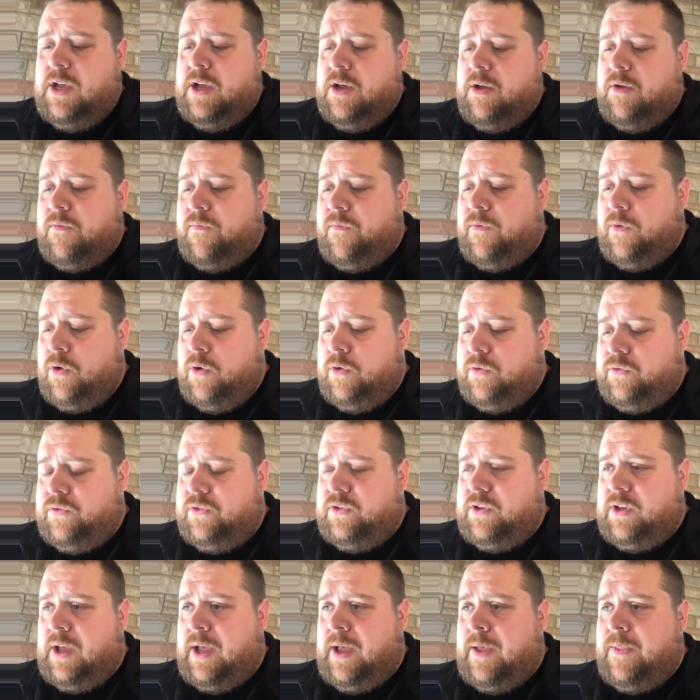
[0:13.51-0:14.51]
First,
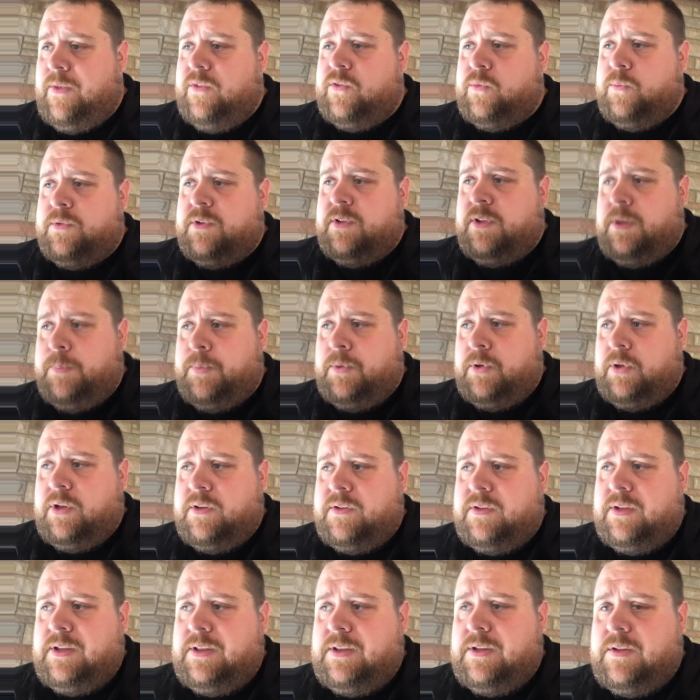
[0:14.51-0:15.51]
uh, this was in the
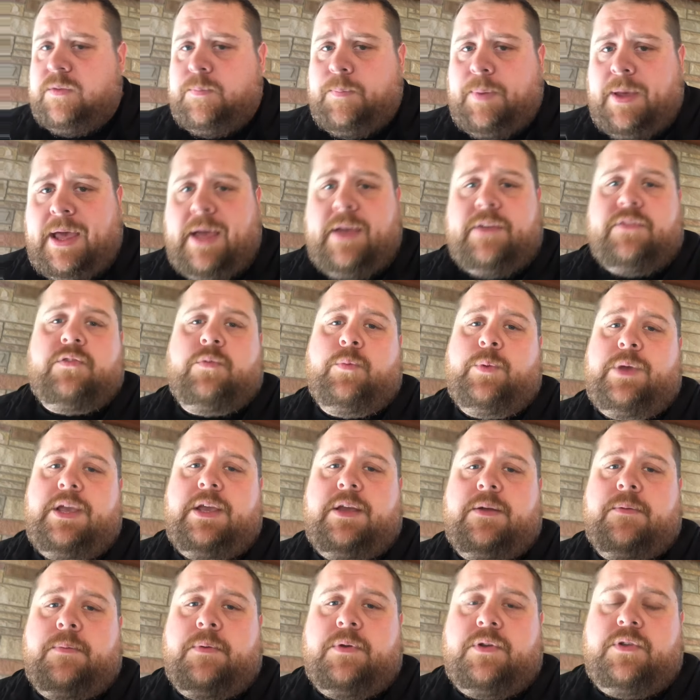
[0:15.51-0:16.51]
bulletin this past week,
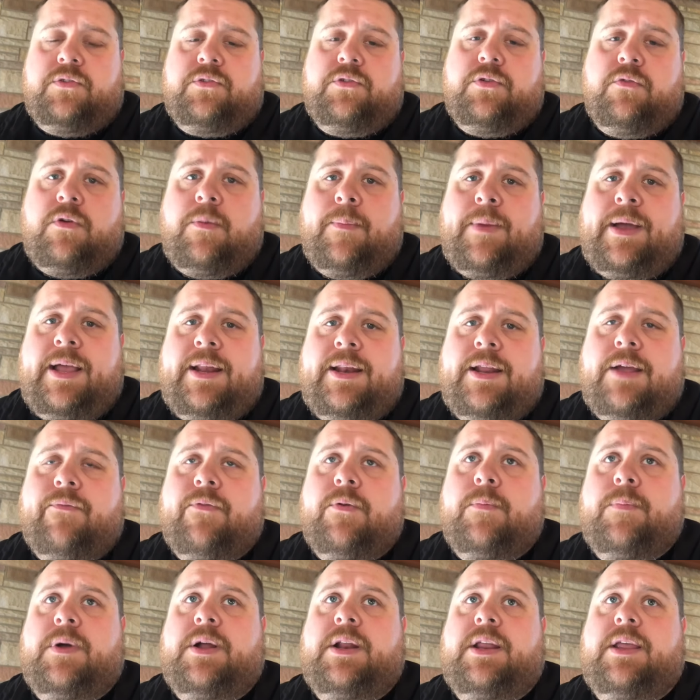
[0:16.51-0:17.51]
but just to remind
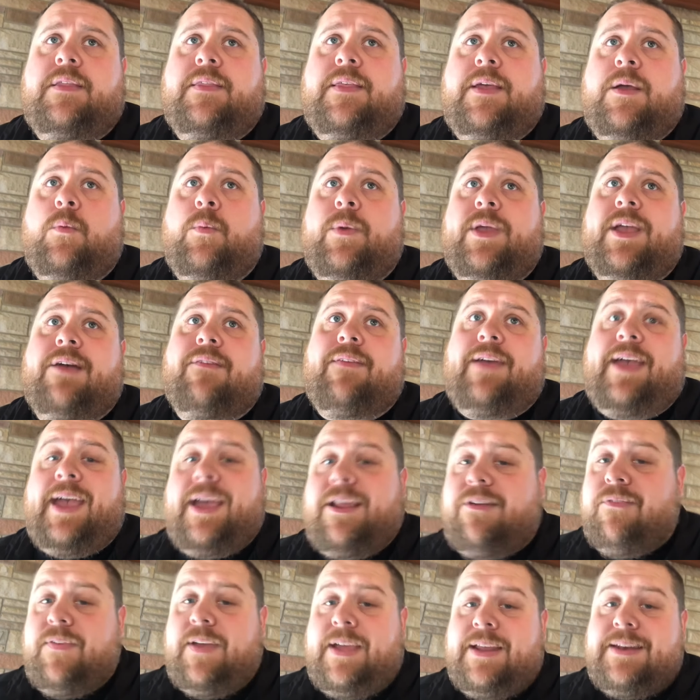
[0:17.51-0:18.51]
everybody that we have
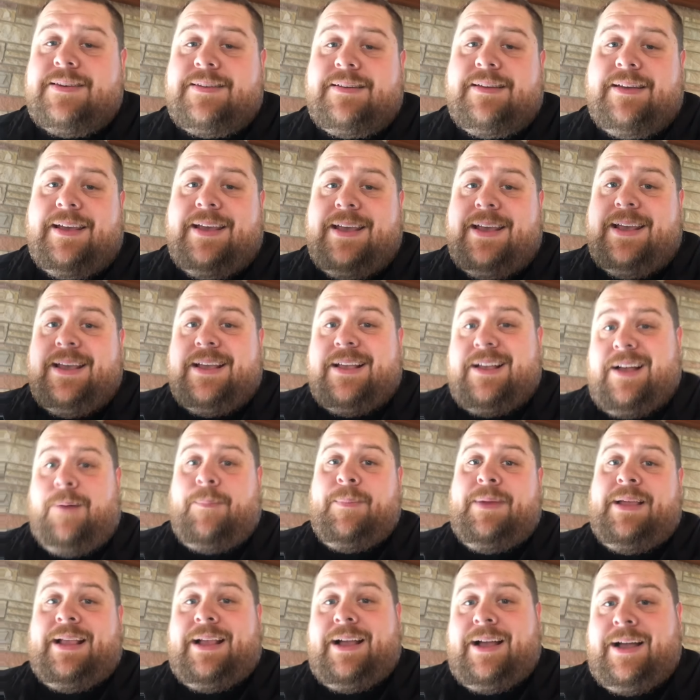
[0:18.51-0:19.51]
Advent
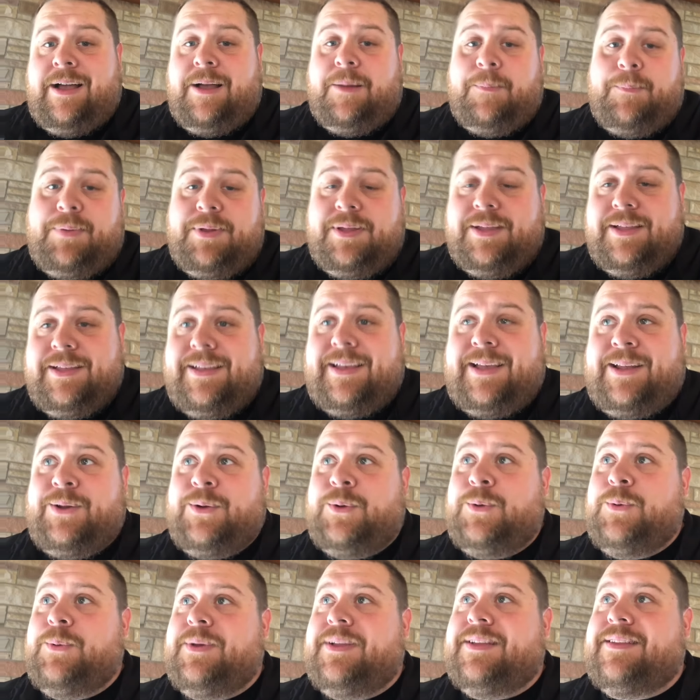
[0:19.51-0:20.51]
coming up. I
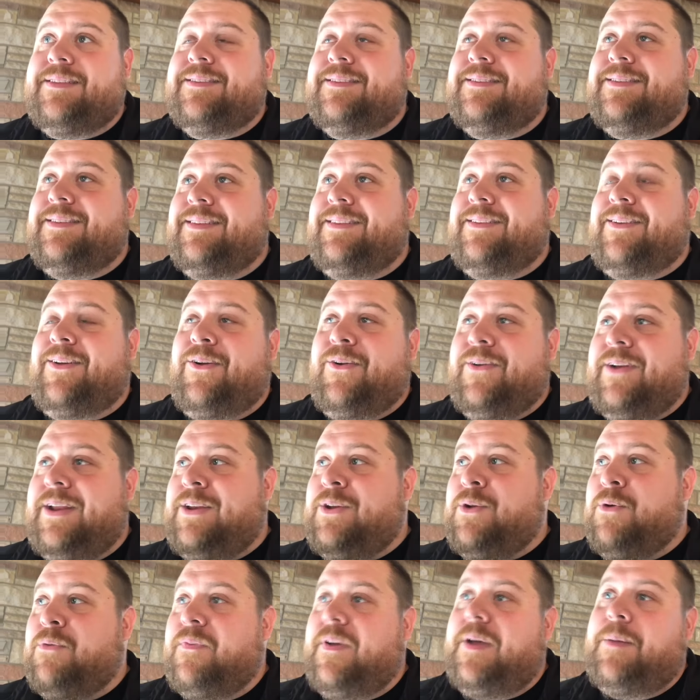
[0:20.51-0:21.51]
know it's, it's already
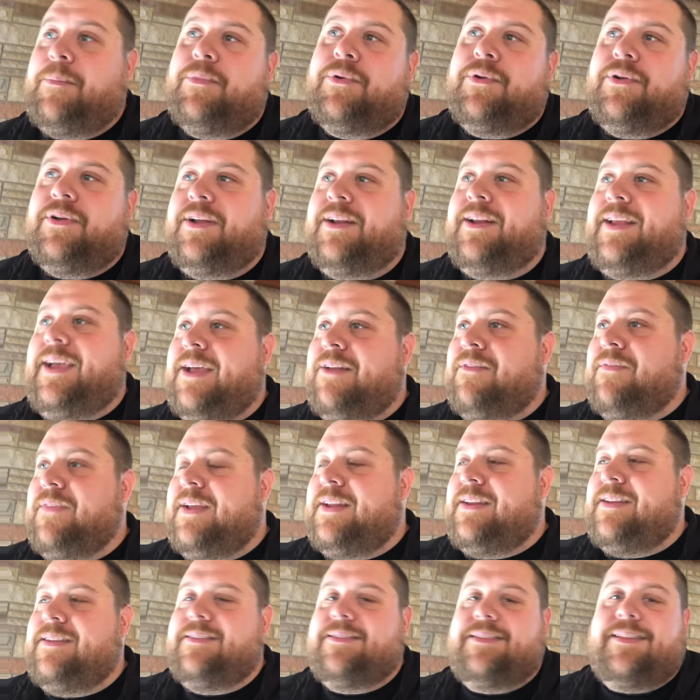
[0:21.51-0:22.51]
November, and
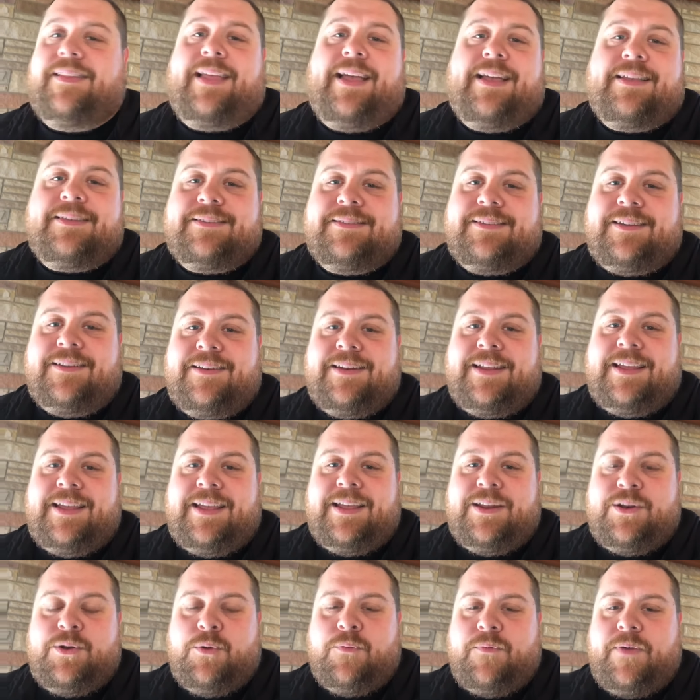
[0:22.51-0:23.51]
Advent is the last Sunday
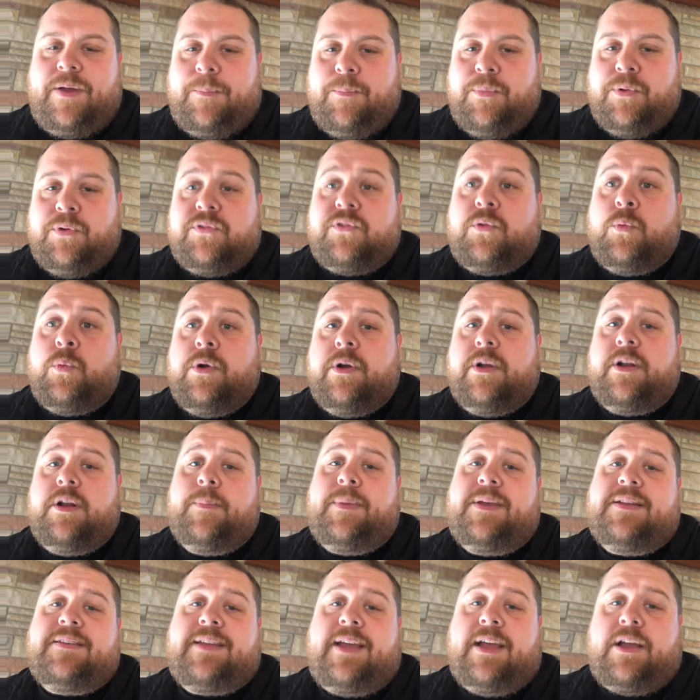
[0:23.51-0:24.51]
in November. So we're going to
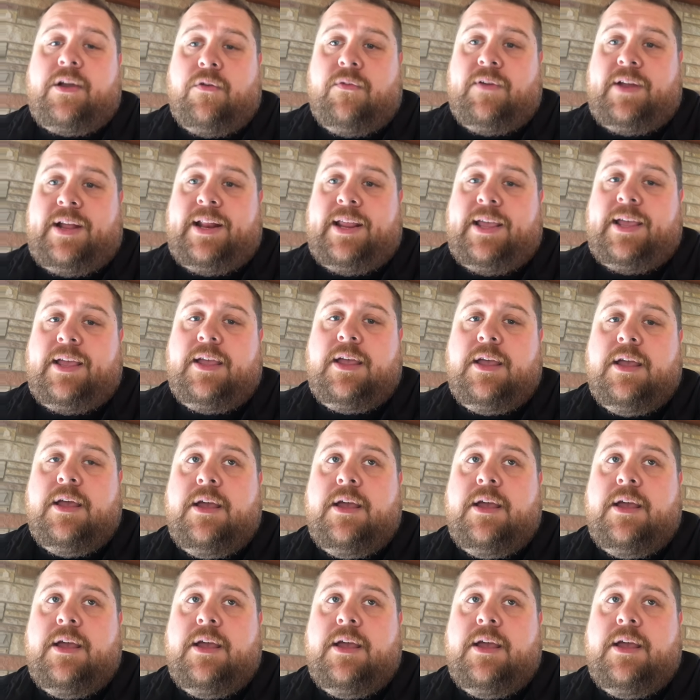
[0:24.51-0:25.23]
be decorating